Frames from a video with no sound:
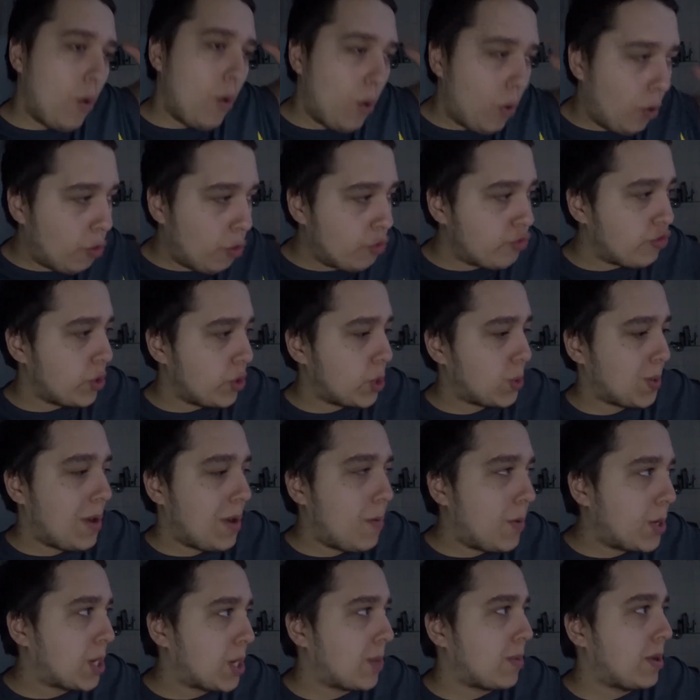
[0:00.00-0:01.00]
order as well,
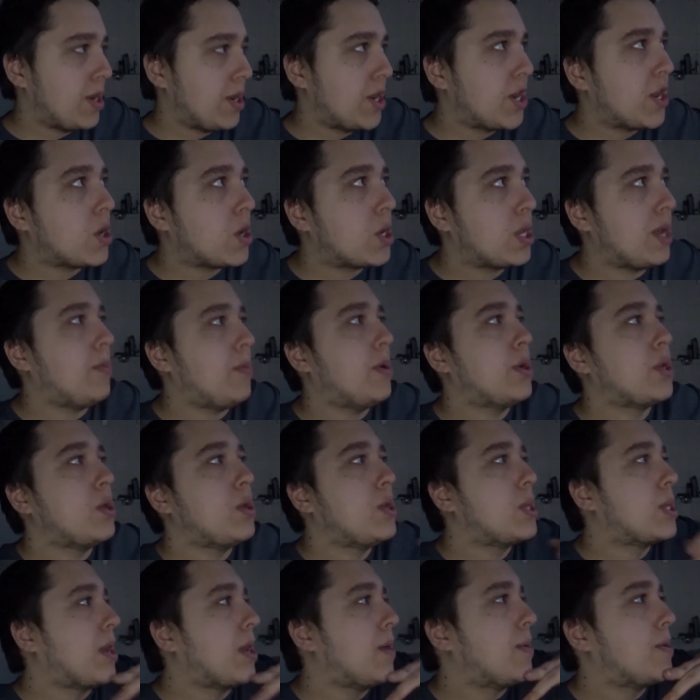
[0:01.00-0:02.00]
which I'm going to do because I want
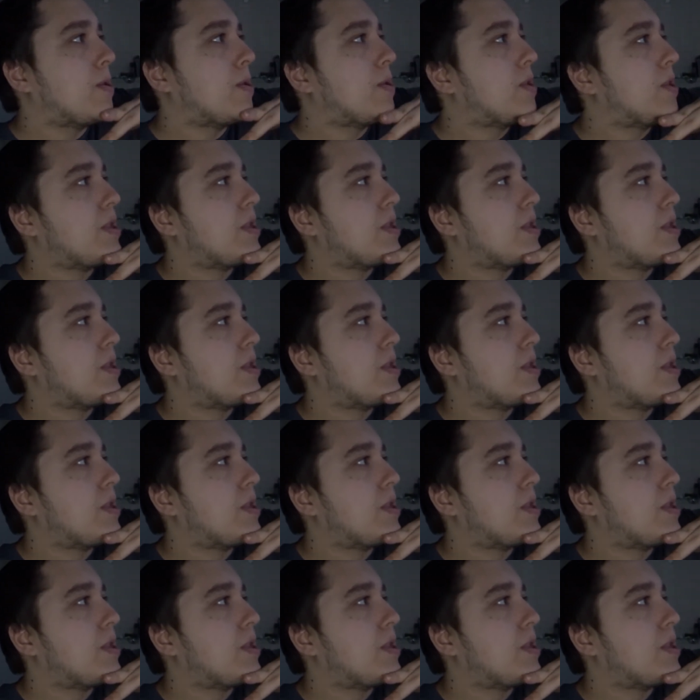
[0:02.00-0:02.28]
to start